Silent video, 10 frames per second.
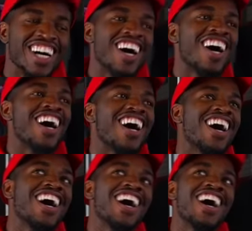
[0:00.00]
I'm a
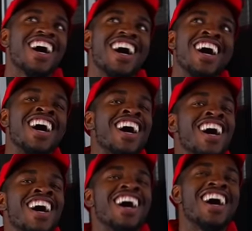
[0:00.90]
great
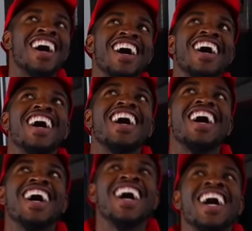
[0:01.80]
like screw up, if
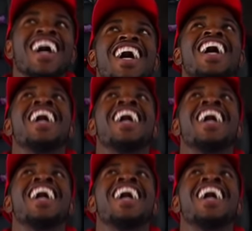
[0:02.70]
that's what I'm trying to